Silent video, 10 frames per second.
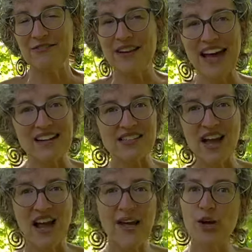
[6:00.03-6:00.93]
fact,
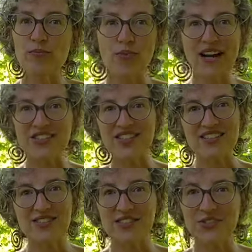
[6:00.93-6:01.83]
I hope watching
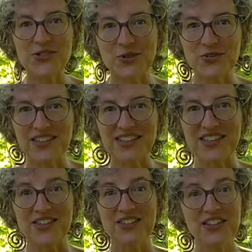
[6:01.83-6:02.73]
this YouTube
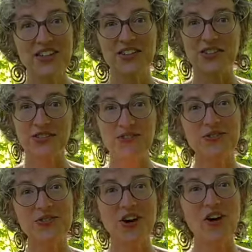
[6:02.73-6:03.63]
video,
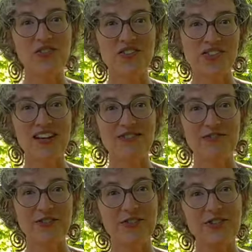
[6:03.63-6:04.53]
you all of a sudden
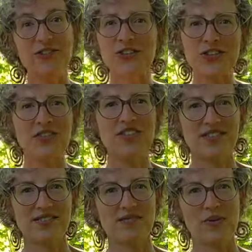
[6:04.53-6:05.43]
feel your nervous
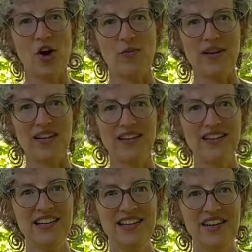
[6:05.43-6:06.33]
system calming.
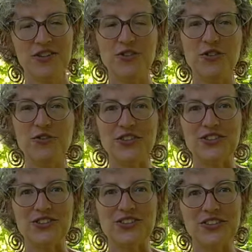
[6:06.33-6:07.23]
You
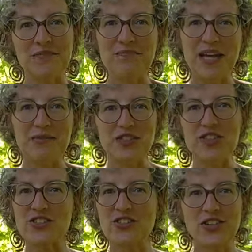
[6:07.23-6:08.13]
feel maybe
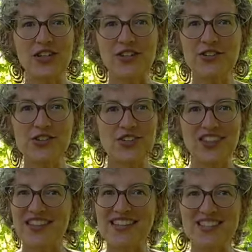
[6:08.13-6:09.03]
just an urge
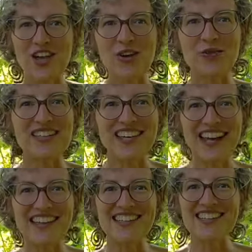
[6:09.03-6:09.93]
this long
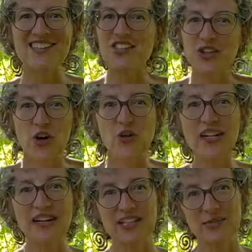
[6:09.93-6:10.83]
weekend to go
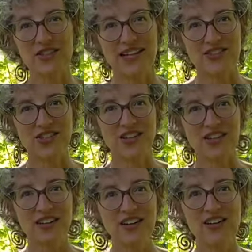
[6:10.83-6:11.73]
connect with nature.
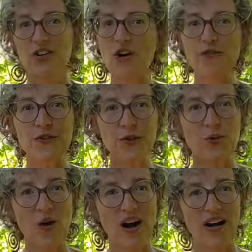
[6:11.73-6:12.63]
Go for a
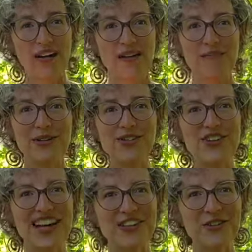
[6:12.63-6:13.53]
walk. Put your
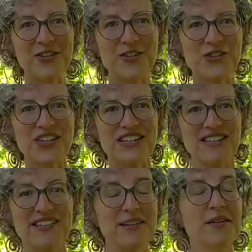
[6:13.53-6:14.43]
hand on a tree.
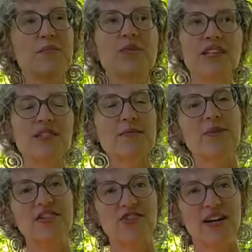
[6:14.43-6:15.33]
Breathe some
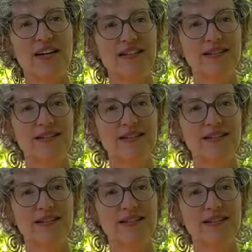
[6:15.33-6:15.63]
fresh air.